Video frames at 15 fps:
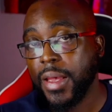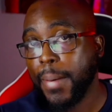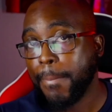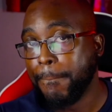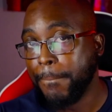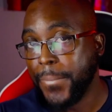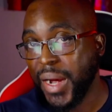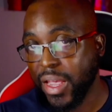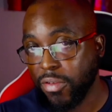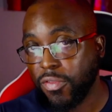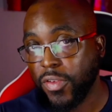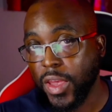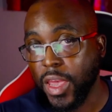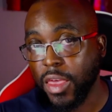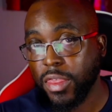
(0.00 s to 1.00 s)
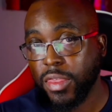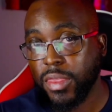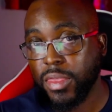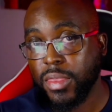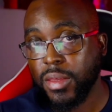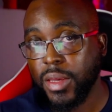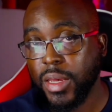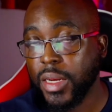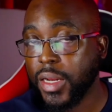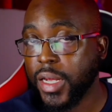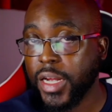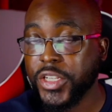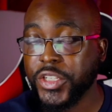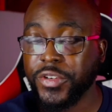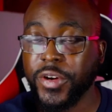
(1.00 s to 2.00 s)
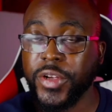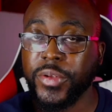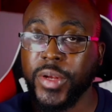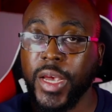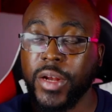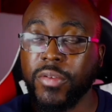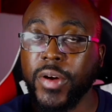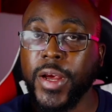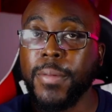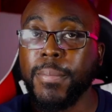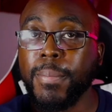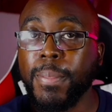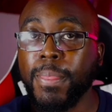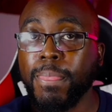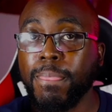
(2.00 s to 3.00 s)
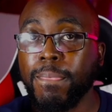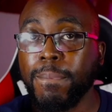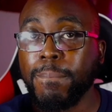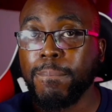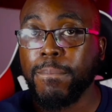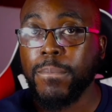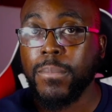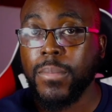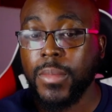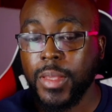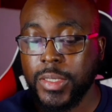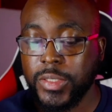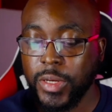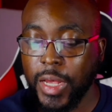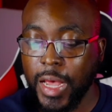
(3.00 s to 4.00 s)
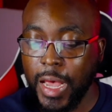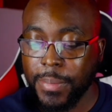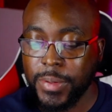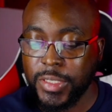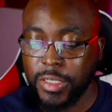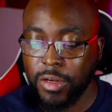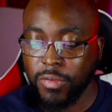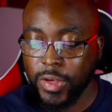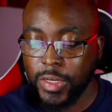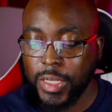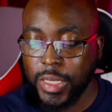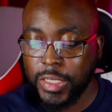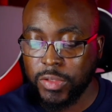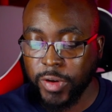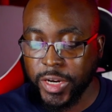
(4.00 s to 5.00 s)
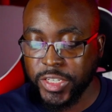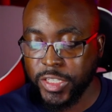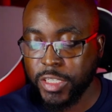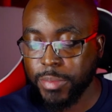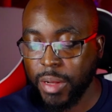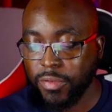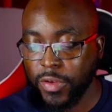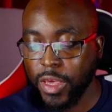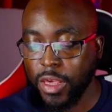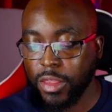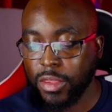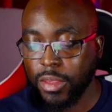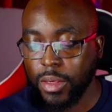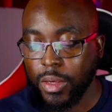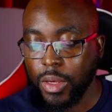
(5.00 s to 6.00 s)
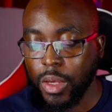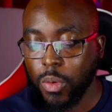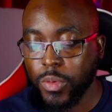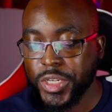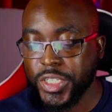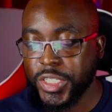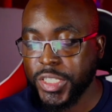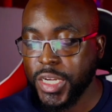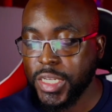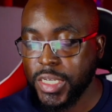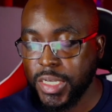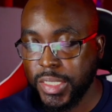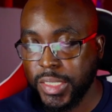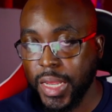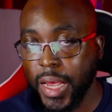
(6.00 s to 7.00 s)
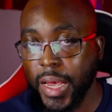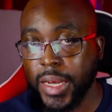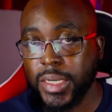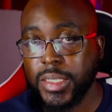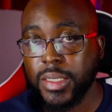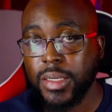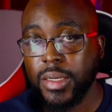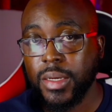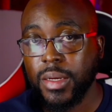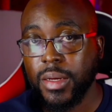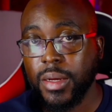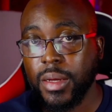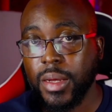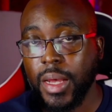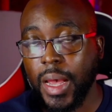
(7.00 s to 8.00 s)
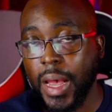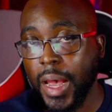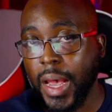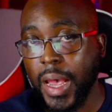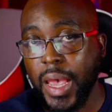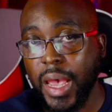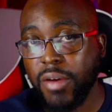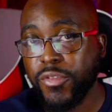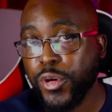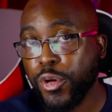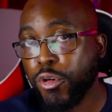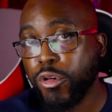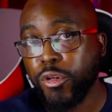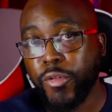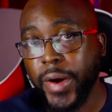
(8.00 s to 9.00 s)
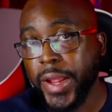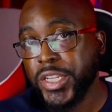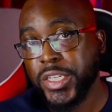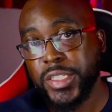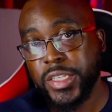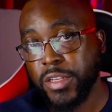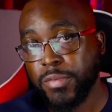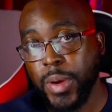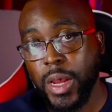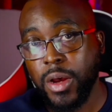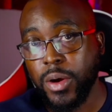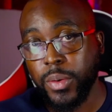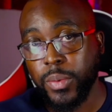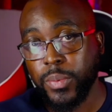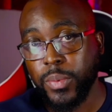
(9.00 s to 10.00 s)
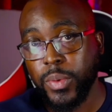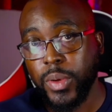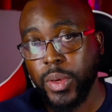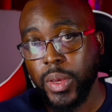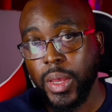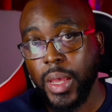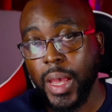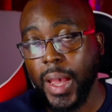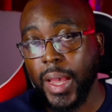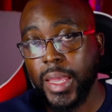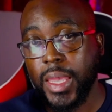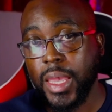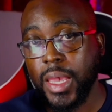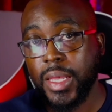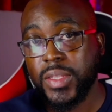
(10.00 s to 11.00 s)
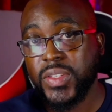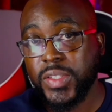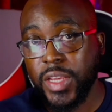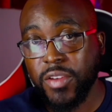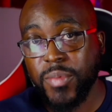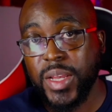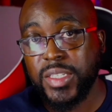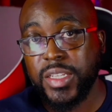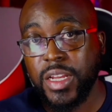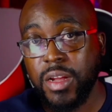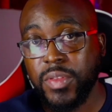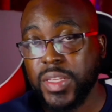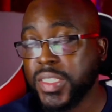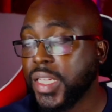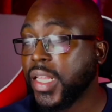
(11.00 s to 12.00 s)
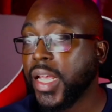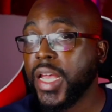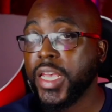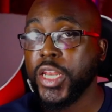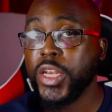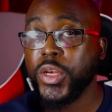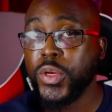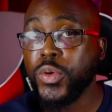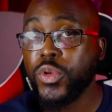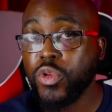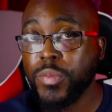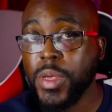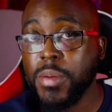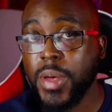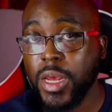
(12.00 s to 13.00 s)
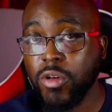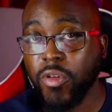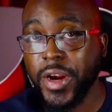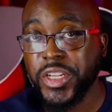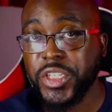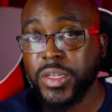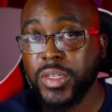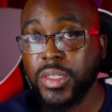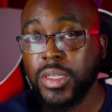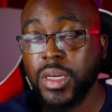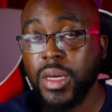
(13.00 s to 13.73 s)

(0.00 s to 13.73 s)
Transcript: by faith, and contrary to that, right? So the opposite of it is righteousness by faith, which teaches that I have no righteousness of my own. I can't save myself. There's nothing I can do to be made righteous,